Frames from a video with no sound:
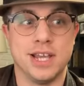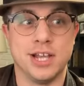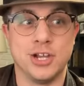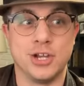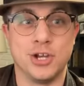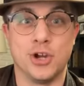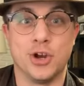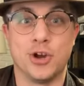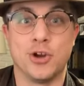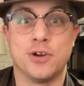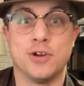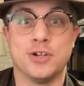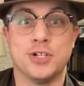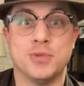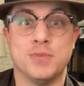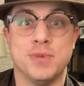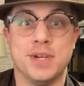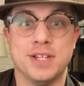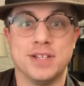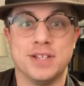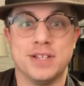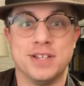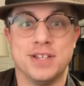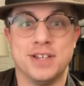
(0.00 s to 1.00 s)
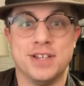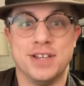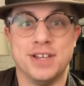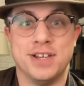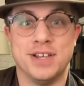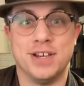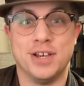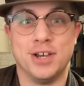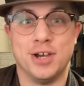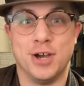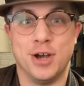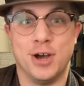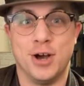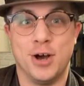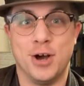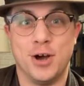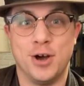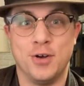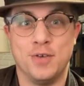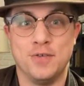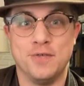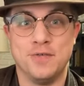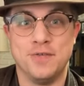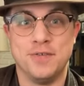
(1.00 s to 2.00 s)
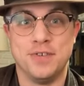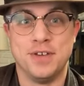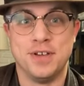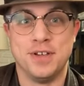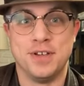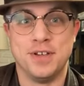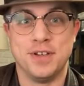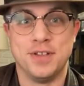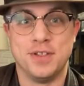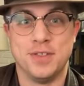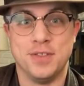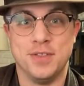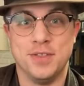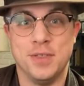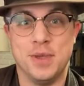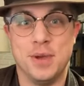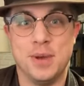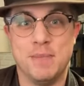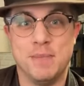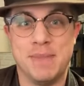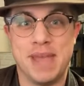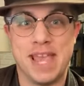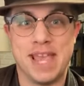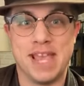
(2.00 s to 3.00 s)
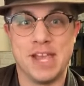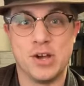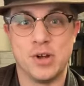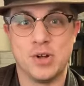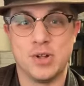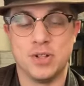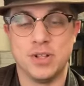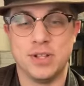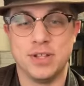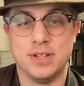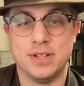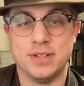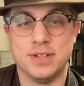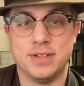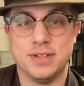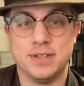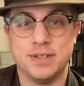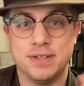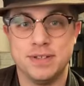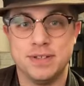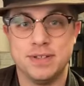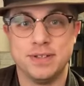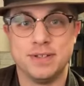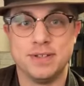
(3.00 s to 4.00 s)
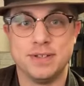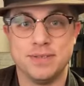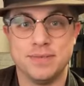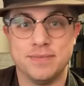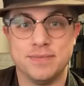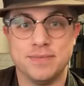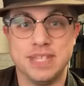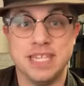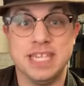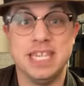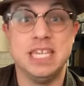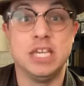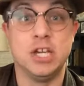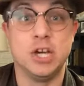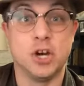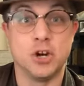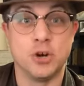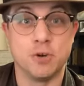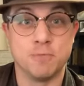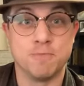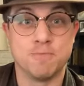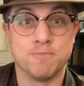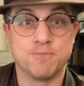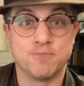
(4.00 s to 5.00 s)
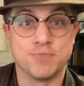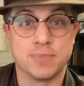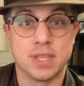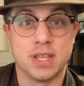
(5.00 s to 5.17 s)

encouragement of the male ego.